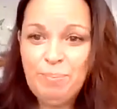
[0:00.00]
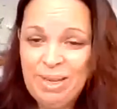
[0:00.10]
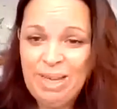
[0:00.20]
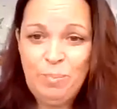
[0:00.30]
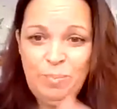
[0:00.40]

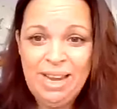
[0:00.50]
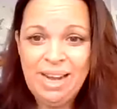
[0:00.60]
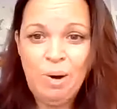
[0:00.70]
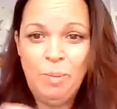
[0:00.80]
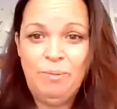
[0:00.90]

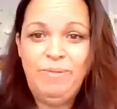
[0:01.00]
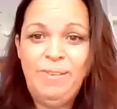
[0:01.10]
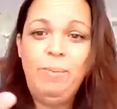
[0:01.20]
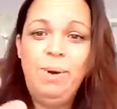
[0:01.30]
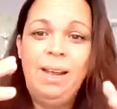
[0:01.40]
one
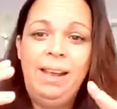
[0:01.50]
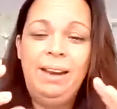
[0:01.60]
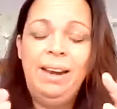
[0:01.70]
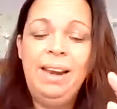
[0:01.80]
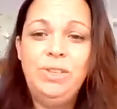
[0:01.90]
family
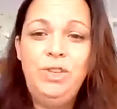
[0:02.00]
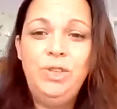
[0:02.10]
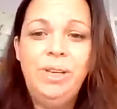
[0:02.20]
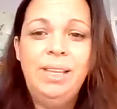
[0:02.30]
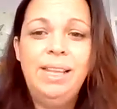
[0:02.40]
allowed to
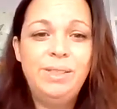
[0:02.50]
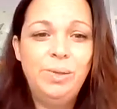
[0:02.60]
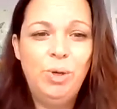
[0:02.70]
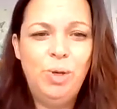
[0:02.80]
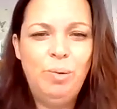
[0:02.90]
join that
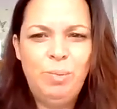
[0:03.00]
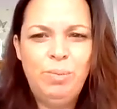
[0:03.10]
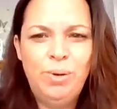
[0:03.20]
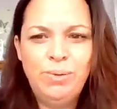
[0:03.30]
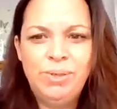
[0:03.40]
support
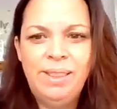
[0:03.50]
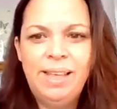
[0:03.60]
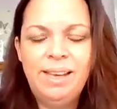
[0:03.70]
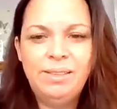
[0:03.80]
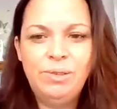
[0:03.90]
bubble. So
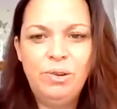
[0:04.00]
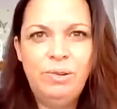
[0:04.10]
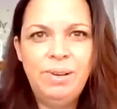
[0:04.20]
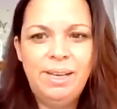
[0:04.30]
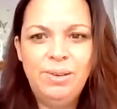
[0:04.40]
that's
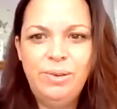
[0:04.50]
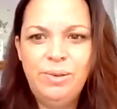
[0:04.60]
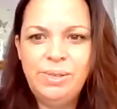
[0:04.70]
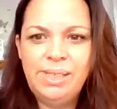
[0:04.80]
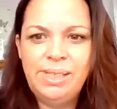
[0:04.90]
already
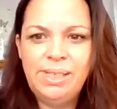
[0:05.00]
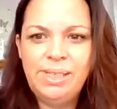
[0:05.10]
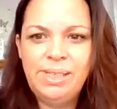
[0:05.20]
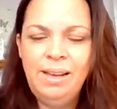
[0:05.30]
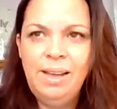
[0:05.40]
causing